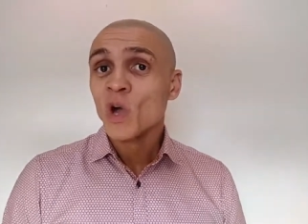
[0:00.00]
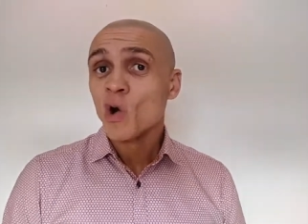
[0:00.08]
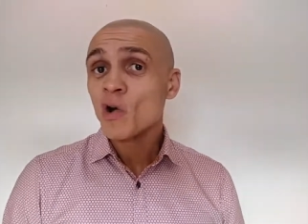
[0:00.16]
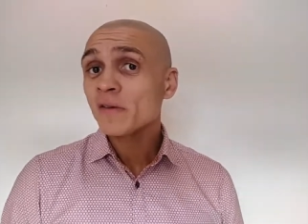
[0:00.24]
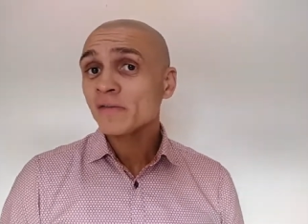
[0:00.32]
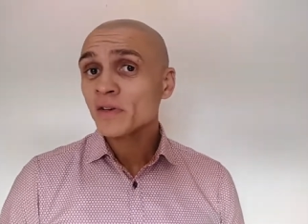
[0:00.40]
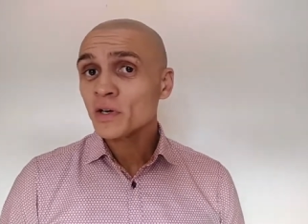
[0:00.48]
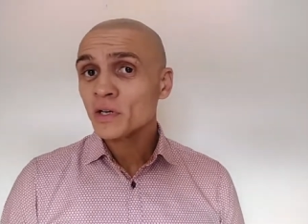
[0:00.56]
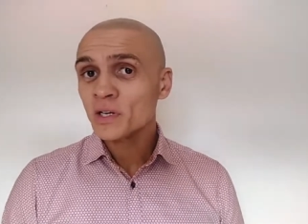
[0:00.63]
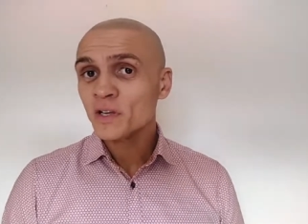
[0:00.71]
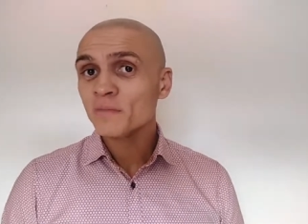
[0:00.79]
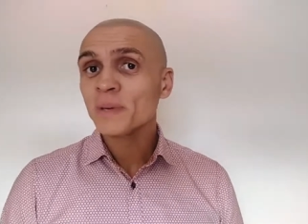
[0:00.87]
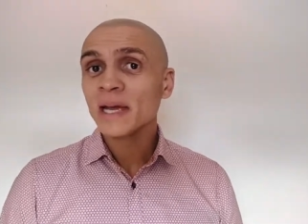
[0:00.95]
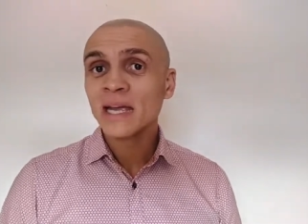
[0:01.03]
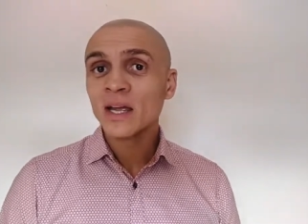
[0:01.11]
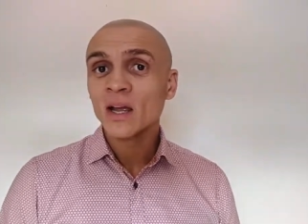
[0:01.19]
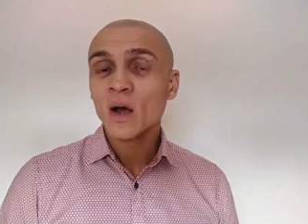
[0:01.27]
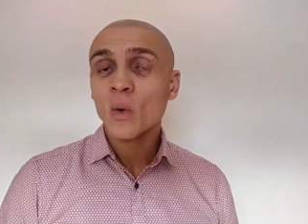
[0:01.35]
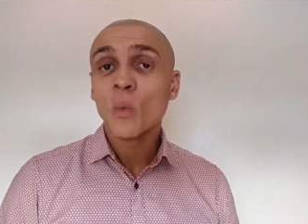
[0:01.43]
or even you've
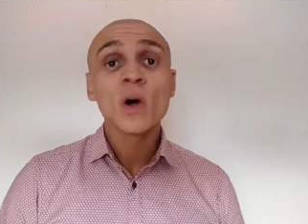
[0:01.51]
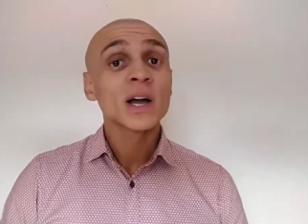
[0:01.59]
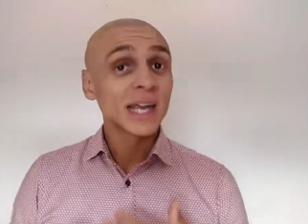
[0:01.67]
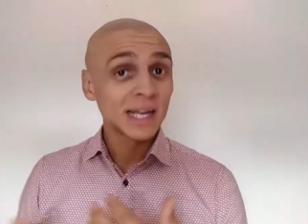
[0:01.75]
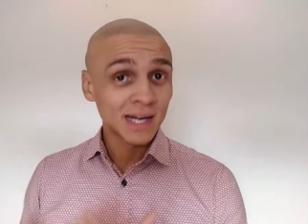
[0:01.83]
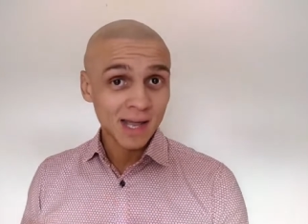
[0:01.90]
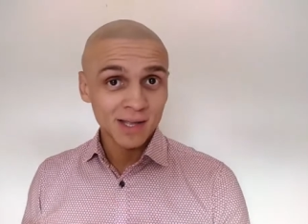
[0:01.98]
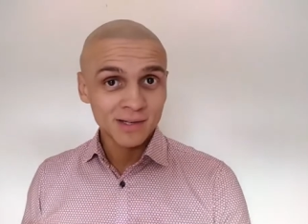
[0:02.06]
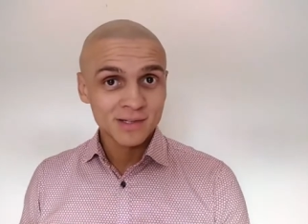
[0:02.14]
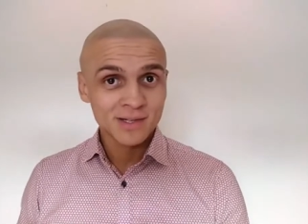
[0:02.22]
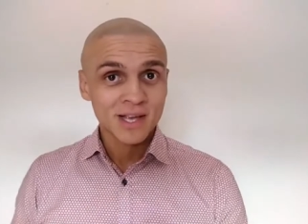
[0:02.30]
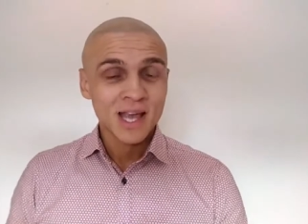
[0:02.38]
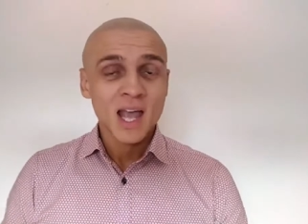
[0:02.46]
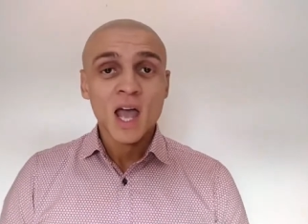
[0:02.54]
been working late,